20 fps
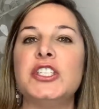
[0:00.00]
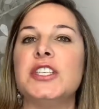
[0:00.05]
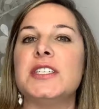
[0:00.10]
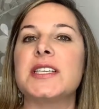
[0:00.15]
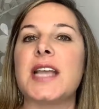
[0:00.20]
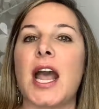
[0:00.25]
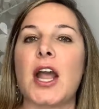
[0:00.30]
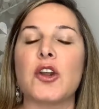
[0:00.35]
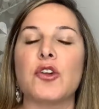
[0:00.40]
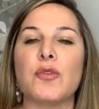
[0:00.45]

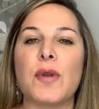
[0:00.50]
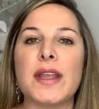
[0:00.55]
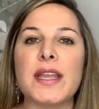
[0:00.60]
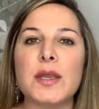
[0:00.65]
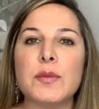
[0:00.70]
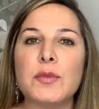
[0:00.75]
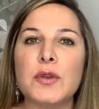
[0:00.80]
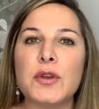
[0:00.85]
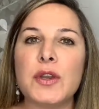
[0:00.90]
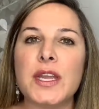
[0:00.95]
she's got
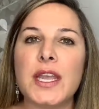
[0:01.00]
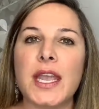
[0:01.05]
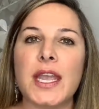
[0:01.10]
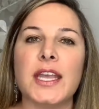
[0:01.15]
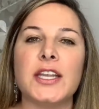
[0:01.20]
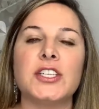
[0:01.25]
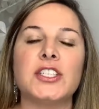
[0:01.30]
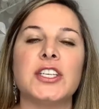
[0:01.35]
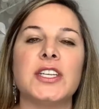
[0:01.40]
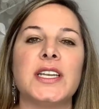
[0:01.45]
great
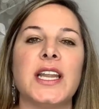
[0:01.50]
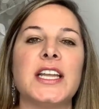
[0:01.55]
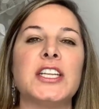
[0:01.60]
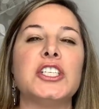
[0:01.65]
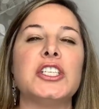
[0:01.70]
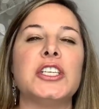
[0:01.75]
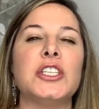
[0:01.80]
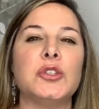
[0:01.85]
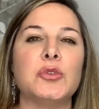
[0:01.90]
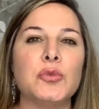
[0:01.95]
communication,
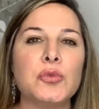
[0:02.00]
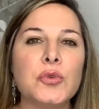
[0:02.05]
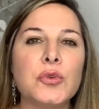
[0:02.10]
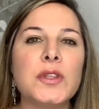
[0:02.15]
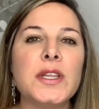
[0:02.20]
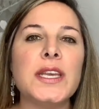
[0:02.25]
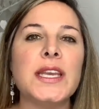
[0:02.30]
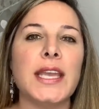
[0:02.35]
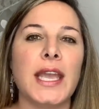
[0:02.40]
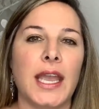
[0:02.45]
and she
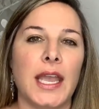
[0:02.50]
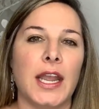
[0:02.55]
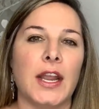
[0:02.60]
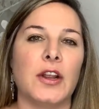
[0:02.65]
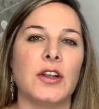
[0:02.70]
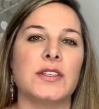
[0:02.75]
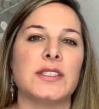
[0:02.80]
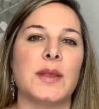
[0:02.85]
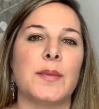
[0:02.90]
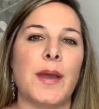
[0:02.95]
truly
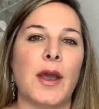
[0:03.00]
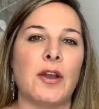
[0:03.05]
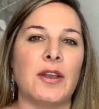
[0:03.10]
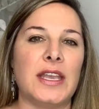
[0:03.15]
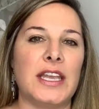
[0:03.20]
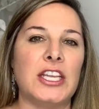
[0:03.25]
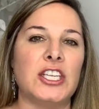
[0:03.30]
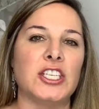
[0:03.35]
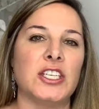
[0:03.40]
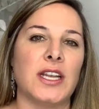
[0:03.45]
cares
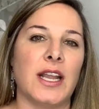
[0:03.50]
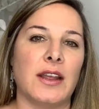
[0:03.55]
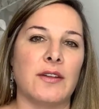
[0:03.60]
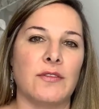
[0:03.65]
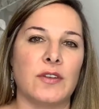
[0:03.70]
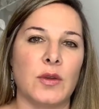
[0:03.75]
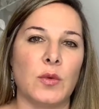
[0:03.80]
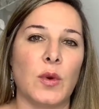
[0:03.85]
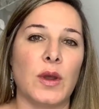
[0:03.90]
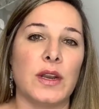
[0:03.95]
about each and
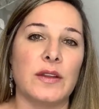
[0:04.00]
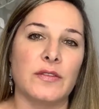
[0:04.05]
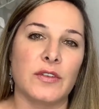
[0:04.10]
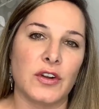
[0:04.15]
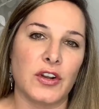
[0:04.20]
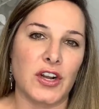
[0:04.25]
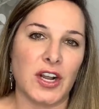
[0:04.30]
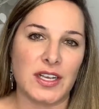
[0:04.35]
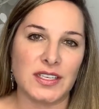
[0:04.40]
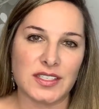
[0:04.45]
every one of
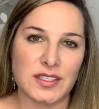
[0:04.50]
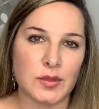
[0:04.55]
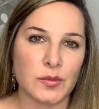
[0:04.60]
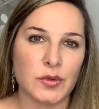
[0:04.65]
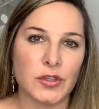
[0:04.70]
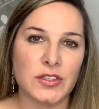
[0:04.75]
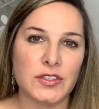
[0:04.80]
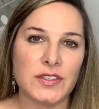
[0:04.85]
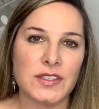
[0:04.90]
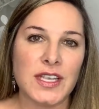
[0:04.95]
her
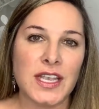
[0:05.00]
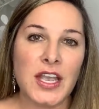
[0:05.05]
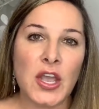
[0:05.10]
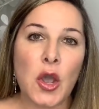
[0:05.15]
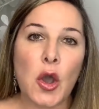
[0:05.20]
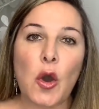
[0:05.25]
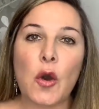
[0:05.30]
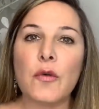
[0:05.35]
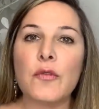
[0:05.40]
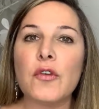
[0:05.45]
customers.
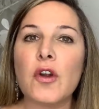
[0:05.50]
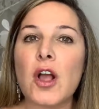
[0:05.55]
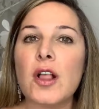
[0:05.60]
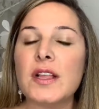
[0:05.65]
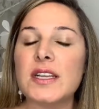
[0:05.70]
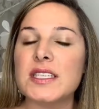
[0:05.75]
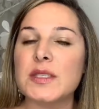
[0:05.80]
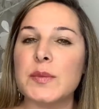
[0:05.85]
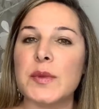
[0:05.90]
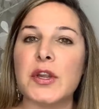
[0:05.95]

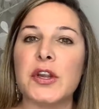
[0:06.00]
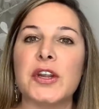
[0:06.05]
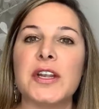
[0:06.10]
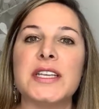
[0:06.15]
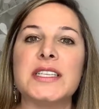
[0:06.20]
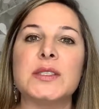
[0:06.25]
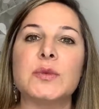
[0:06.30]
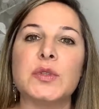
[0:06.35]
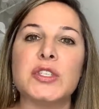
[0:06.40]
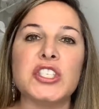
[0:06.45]
Overall
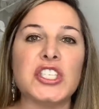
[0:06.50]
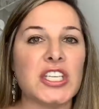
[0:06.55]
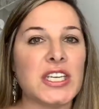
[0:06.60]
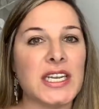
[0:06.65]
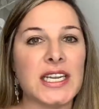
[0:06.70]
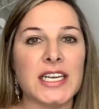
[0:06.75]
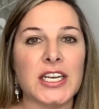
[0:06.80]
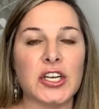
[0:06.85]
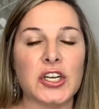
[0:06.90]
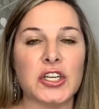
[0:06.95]
experience with
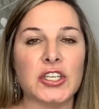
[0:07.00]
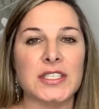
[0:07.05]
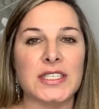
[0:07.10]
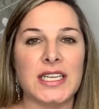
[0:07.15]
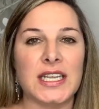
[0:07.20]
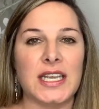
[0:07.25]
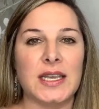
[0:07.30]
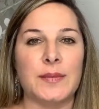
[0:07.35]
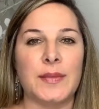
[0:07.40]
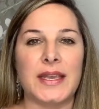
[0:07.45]
Jeanine and her
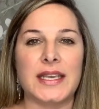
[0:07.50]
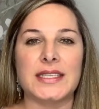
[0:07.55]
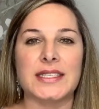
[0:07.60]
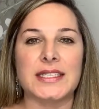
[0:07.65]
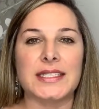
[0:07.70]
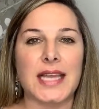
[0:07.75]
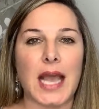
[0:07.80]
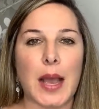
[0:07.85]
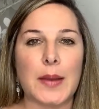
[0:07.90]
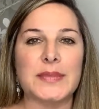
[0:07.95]
team
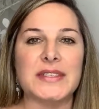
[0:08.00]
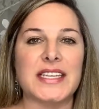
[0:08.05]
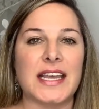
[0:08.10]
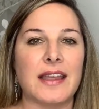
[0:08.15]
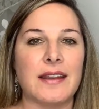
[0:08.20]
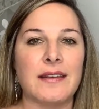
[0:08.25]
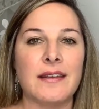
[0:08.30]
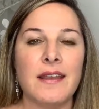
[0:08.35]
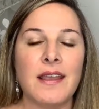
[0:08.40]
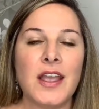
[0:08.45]
is a top
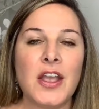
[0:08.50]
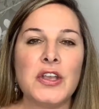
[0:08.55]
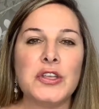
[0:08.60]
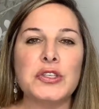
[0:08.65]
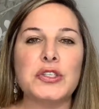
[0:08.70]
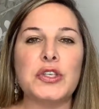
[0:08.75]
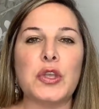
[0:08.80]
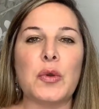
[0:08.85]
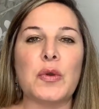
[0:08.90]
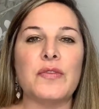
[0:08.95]
10.
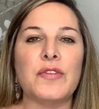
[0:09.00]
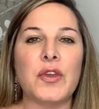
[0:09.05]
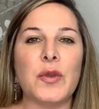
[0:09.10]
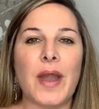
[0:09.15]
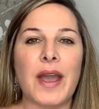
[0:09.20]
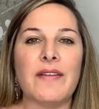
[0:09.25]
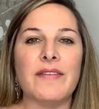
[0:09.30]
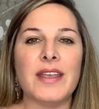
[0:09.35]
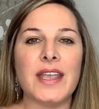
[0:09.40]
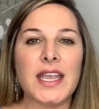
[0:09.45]
So if
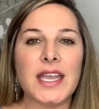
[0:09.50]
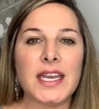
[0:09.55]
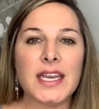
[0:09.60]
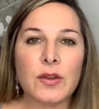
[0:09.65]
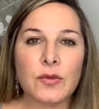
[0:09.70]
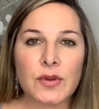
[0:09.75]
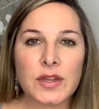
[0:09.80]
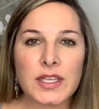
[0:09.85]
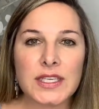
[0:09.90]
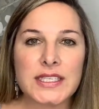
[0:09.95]
you have
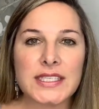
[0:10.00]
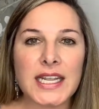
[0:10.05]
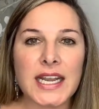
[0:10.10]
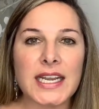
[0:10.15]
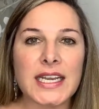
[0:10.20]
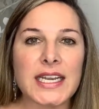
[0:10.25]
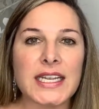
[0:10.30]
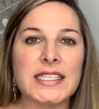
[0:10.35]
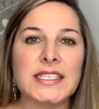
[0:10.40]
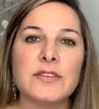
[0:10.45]
any real
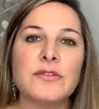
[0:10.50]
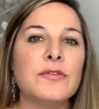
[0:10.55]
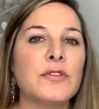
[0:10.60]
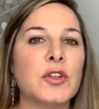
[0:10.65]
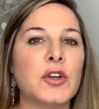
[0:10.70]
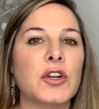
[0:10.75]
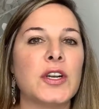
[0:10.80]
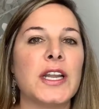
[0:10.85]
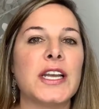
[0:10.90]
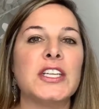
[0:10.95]
estate needs in
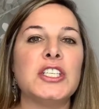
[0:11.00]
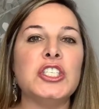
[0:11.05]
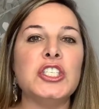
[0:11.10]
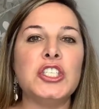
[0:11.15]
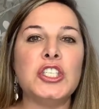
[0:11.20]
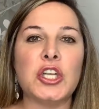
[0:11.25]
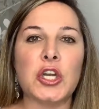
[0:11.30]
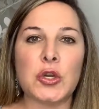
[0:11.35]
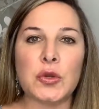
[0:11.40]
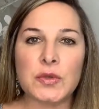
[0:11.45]
Florida,
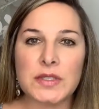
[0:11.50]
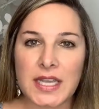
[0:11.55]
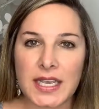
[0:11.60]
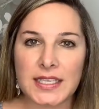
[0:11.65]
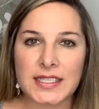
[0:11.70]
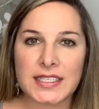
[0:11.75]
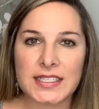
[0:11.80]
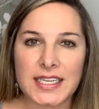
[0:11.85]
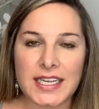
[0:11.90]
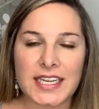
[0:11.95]
don't
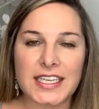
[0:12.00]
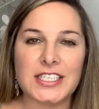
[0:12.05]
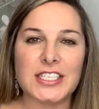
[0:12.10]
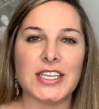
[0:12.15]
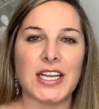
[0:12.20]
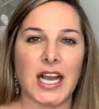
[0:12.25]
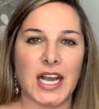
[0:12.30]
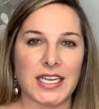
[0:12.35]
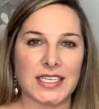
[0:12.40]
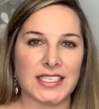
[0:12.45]
hesitate
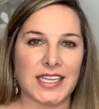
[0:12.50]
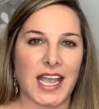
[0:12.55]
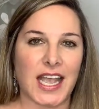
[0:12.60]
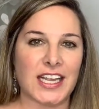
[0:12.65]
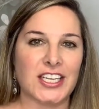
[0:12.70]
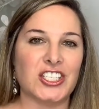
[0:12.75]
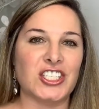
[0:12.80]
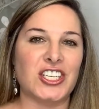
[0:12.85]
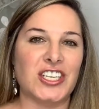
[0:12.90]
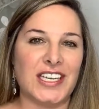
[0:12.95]
to
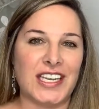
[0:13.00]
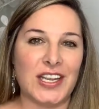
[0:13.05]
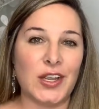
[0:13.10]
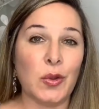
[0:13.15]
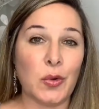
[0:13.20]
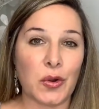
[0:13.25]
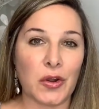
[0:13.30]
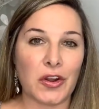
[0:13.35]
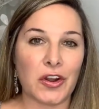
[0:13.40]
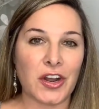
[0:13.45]
contact
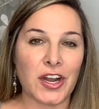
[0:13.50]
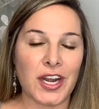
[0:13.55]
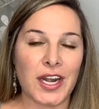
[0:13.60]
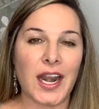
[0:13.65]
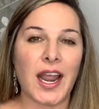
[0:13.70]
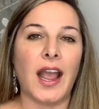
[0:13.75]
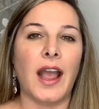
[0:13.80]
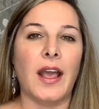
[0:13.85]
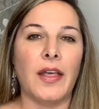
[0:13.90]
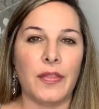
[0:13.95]
Jeanine
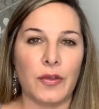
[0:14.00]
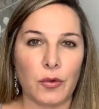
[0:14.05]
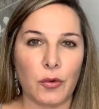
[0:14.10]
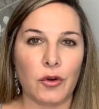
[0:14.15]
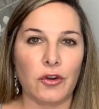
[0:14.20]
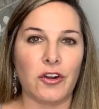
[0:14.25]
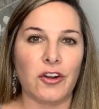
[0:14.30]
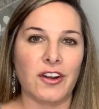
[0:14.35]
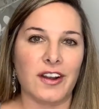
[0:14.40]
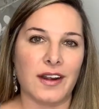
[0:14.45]
Corcoran at the
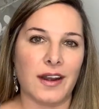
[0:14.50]
Corcoran